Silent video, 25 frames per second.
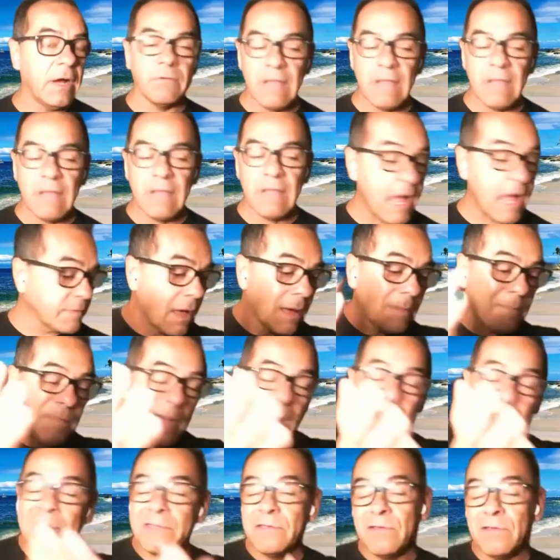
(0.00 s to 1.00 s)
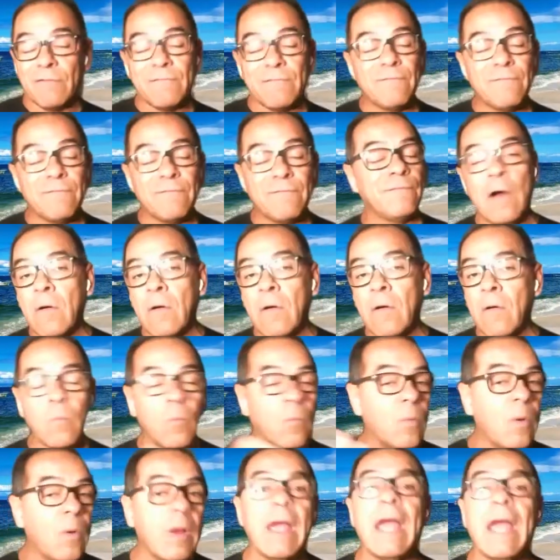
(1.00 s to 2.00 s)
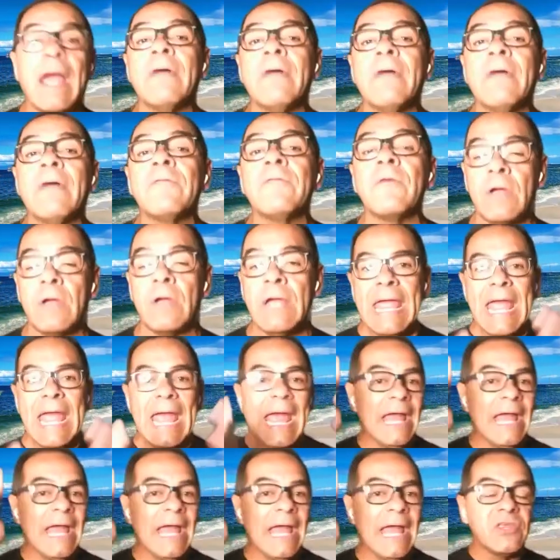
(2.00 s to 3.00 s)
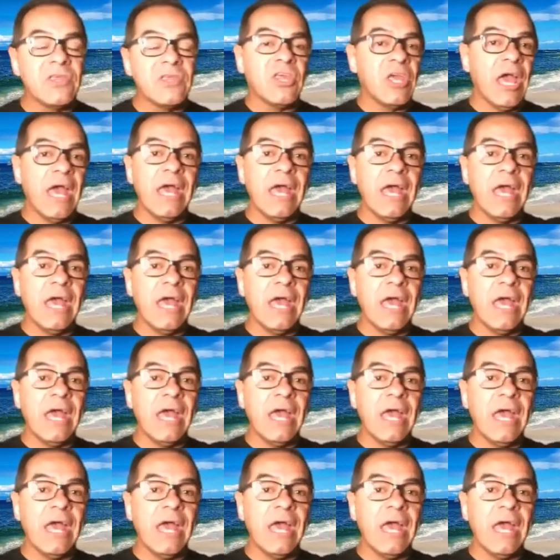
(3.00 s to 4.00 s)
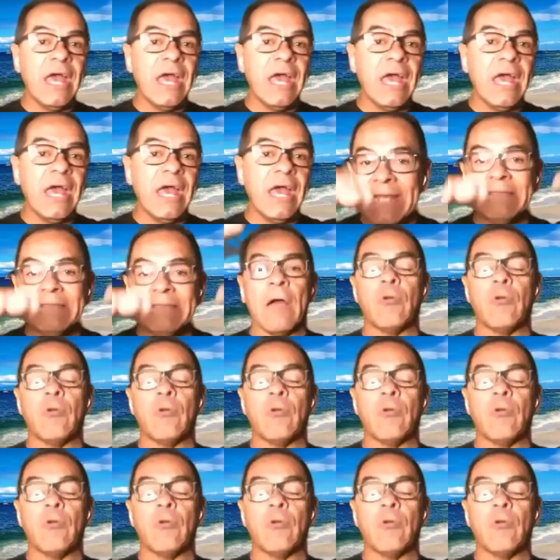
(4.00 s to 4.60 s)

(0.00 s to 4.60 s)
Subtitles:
on your laptop, on your phone, wherever, and just write